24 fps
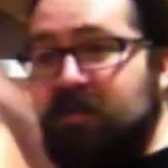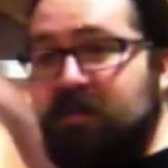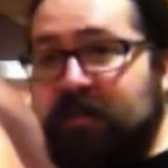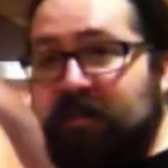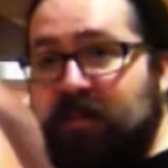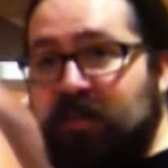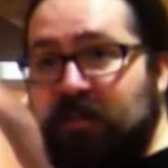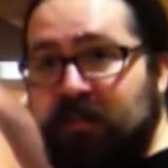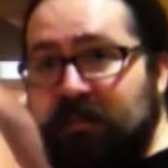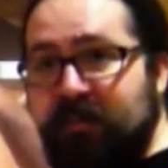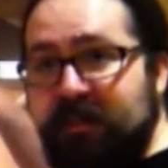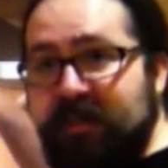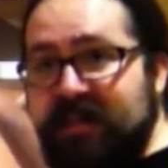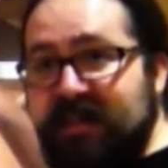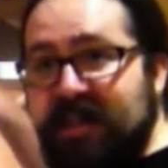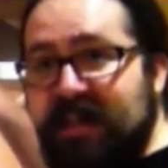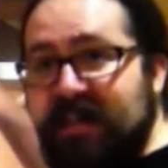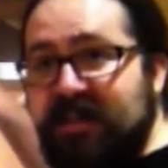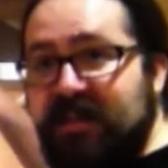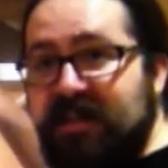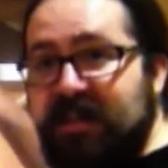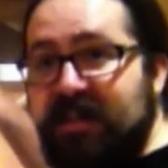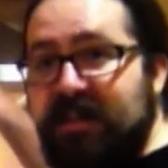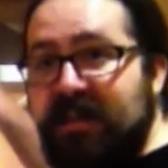
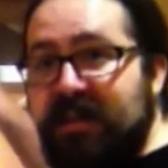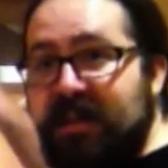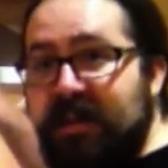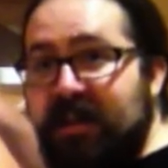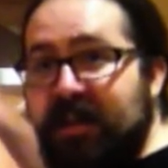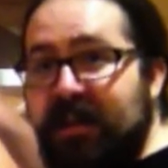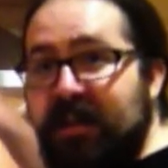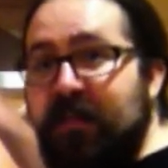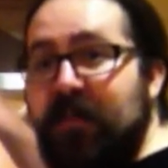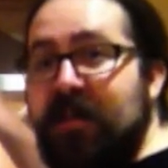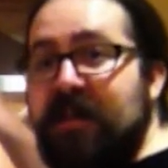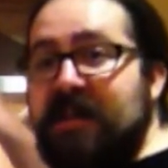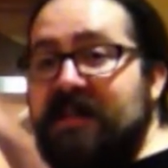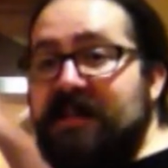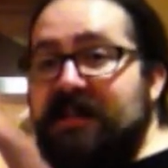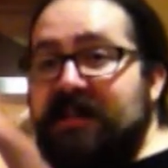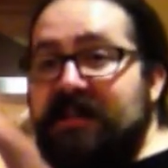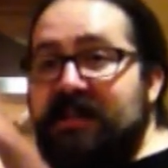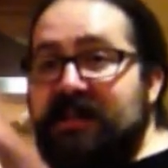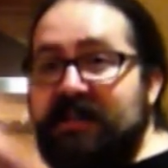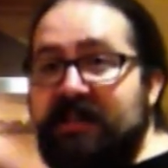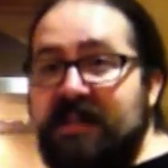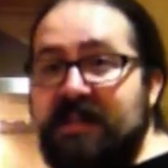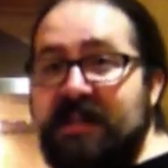ornamentation, which is
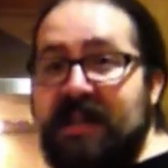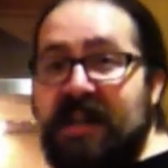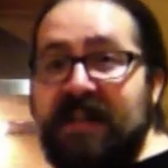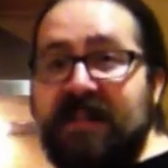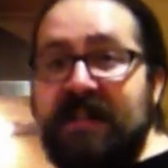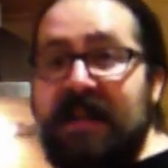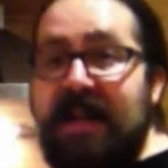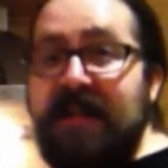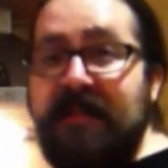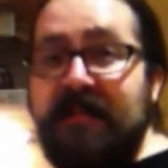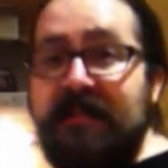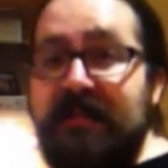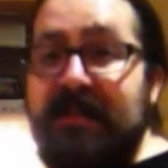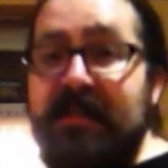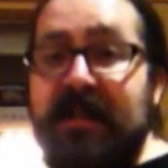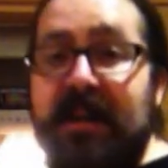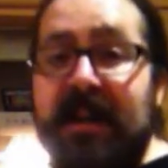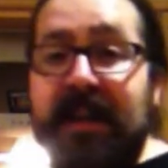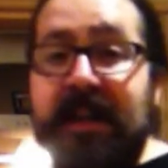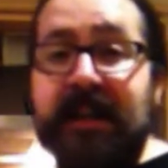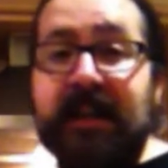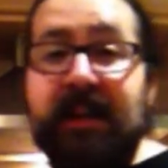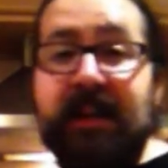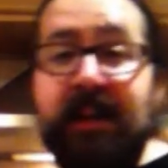just the Jack Daniels
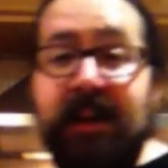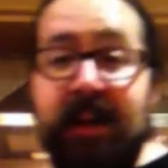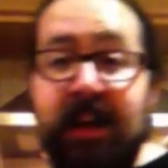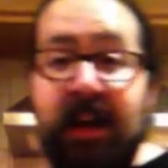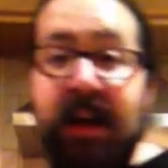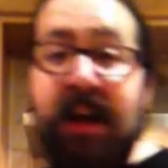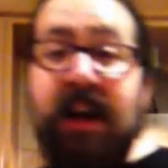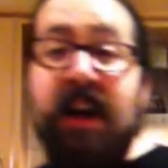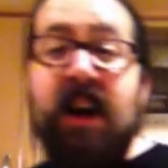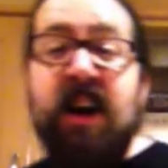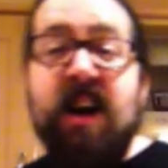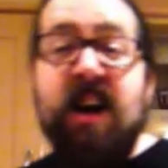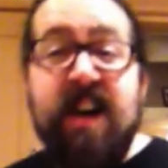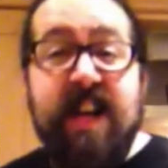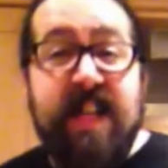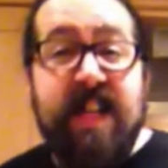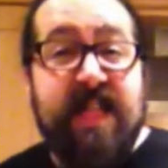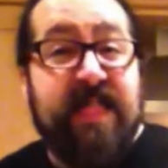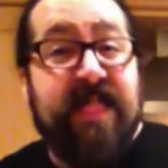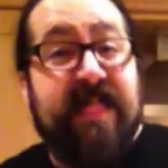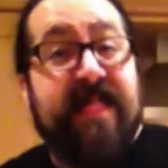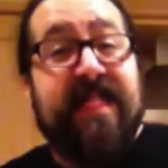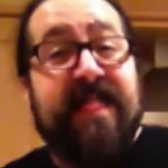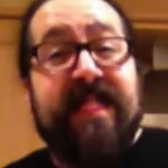sign.
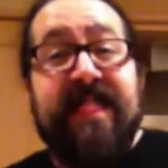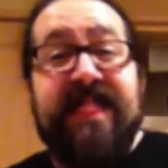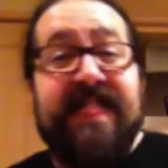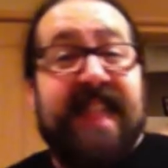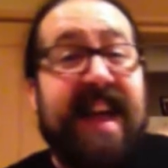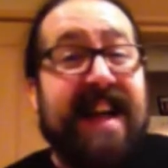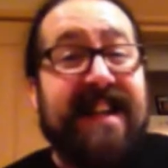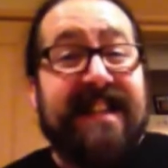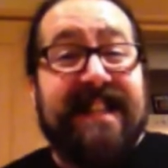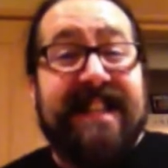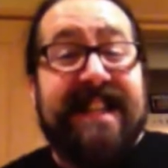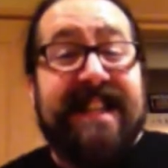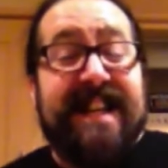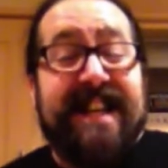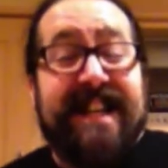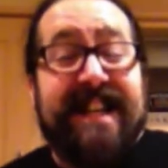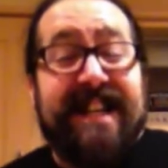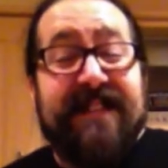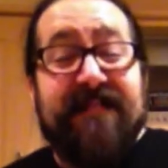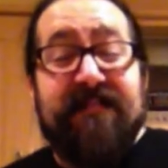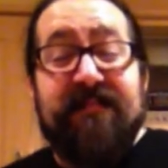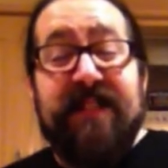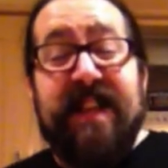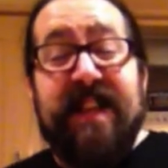That's it.
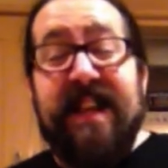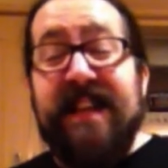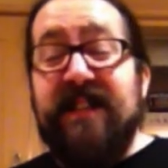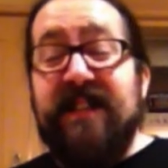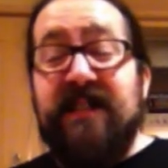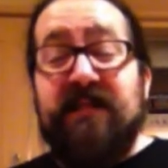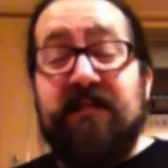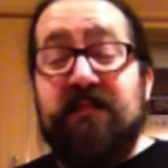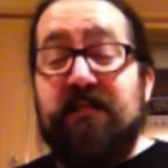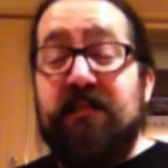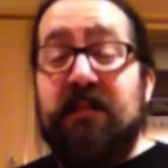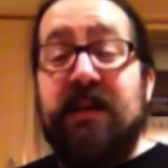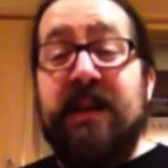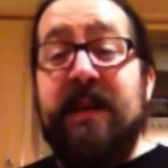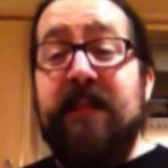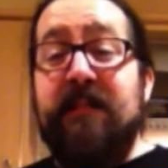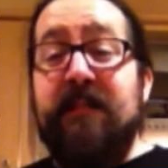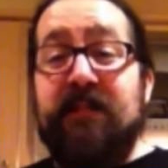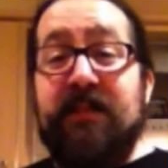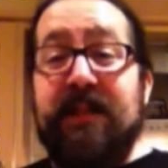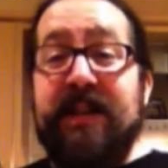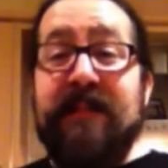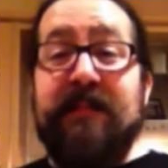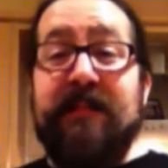It's
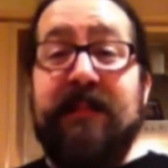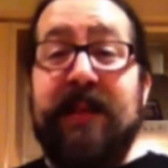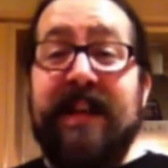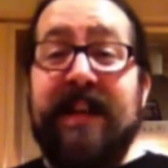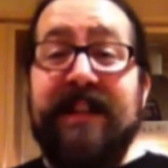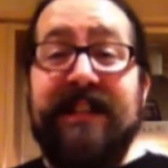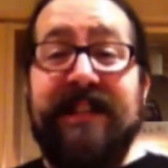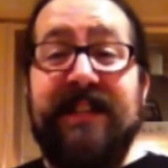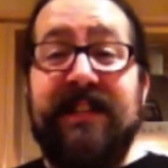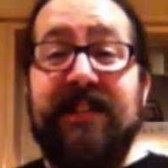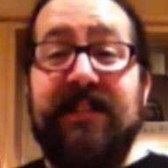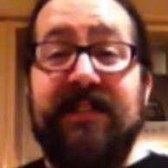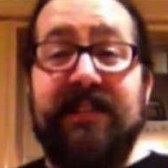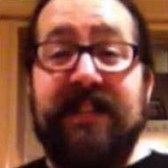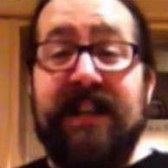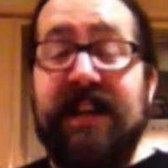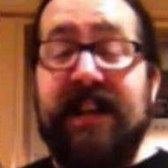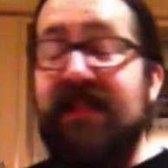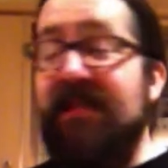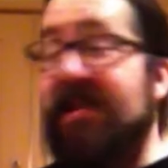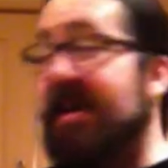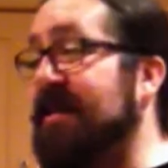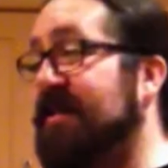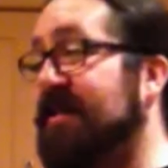pretty basic on
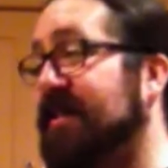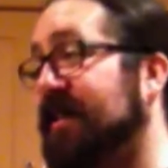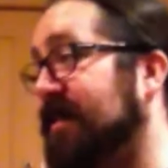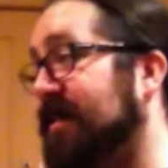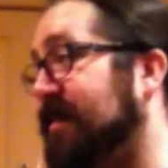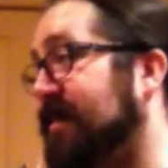decoration,